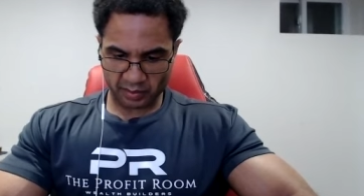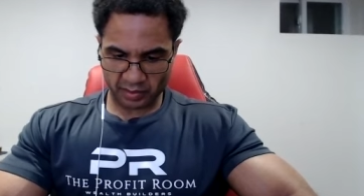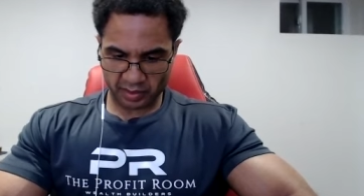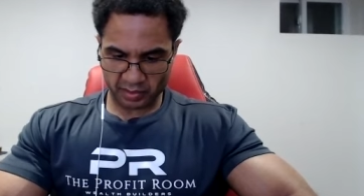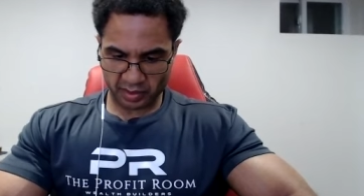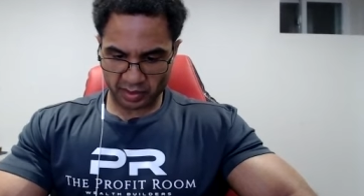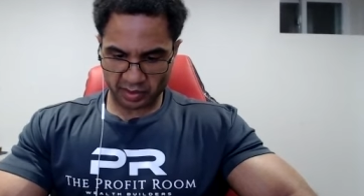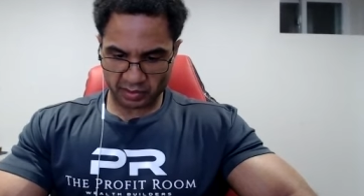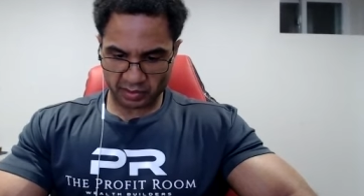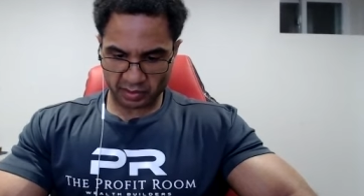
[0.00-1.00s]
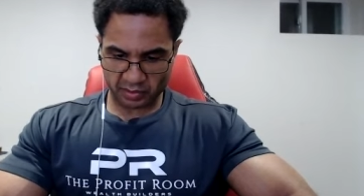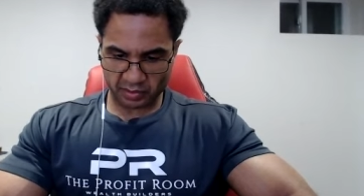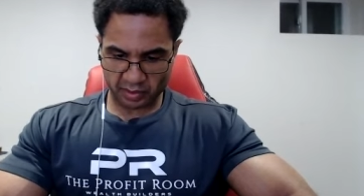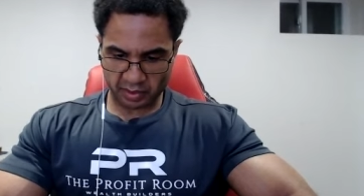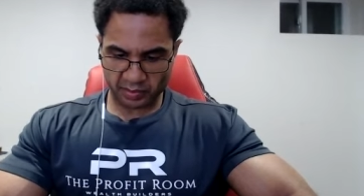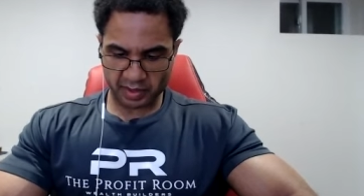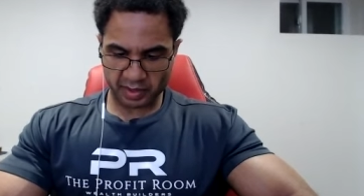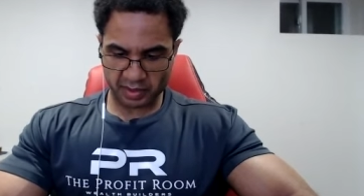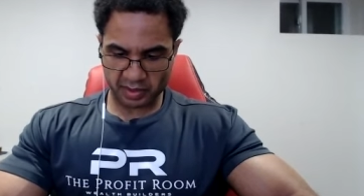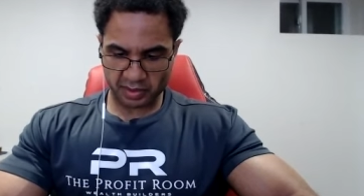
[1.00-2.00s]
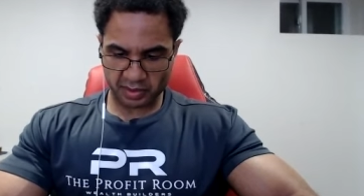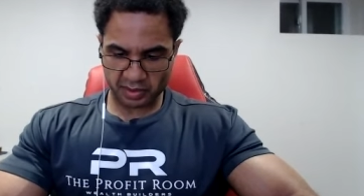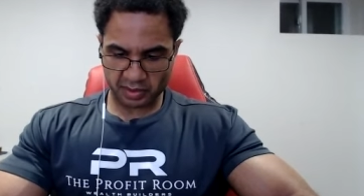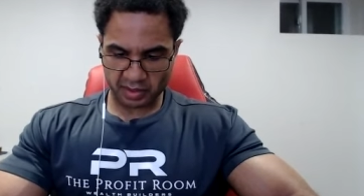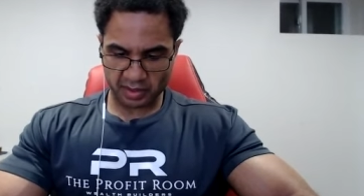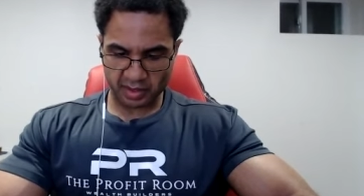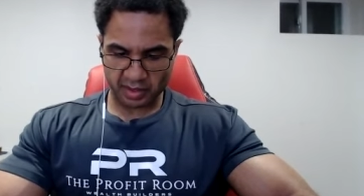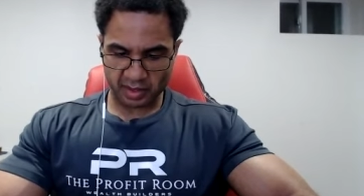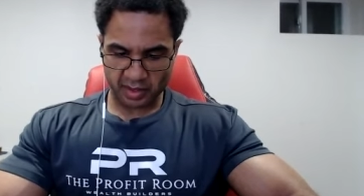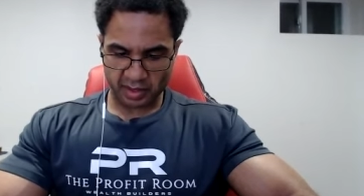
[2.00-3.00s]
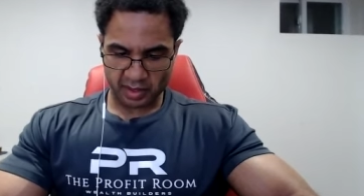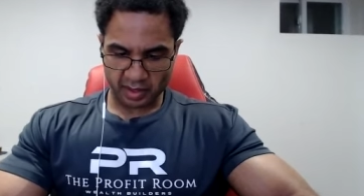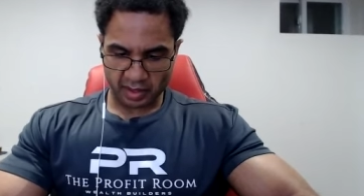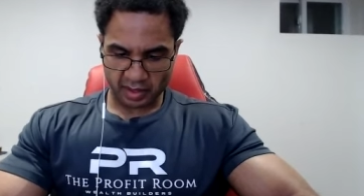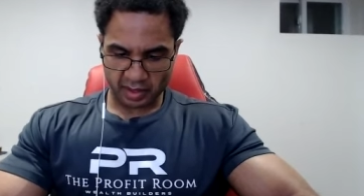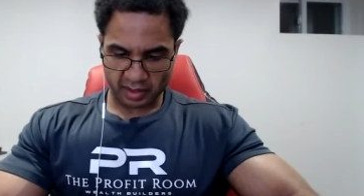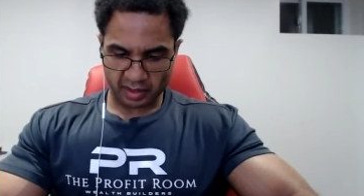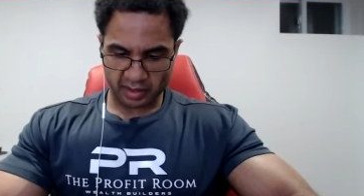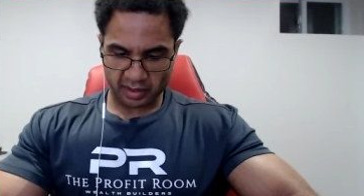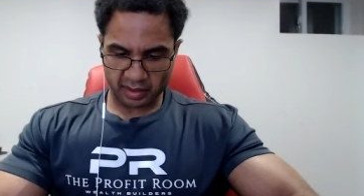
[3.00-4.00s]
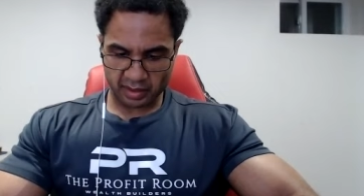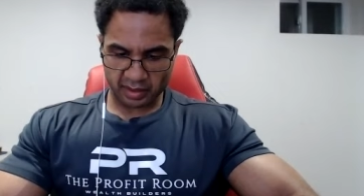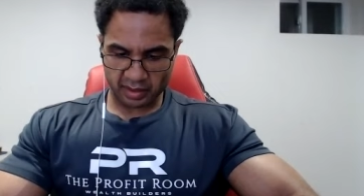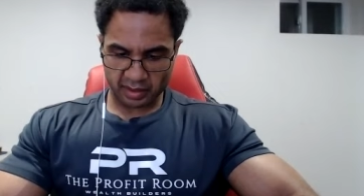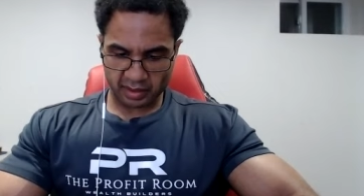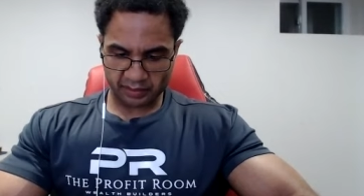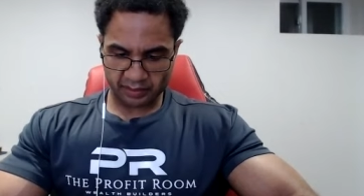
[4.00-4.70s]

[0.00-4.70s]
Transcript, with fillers: Let me make sure I share it to our page, and